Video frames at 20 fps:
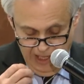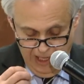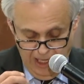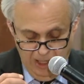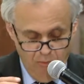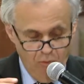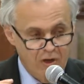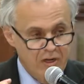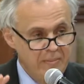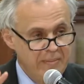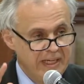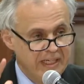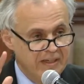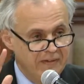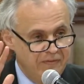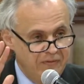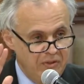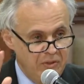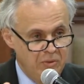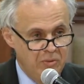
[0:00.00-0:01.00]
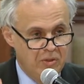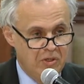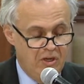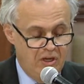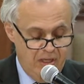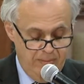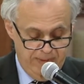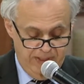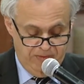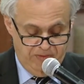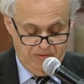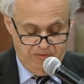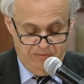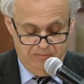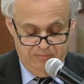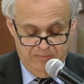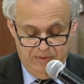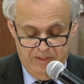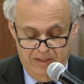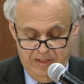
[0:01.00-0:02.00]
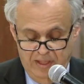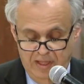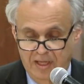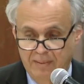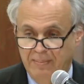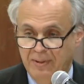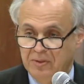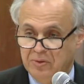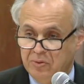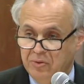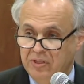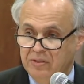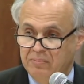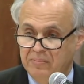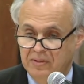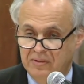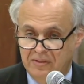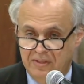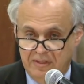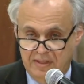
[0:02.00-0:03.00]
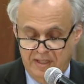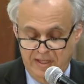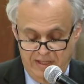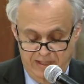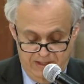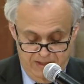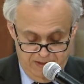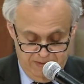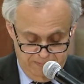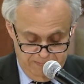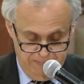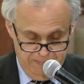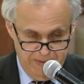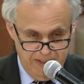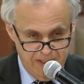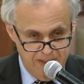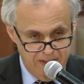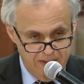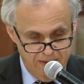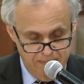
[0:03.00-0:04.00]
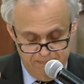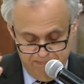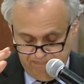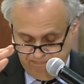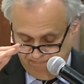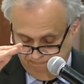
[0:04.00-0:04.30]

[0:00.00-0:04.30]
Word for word: I want to make a few comments about treatment and care at a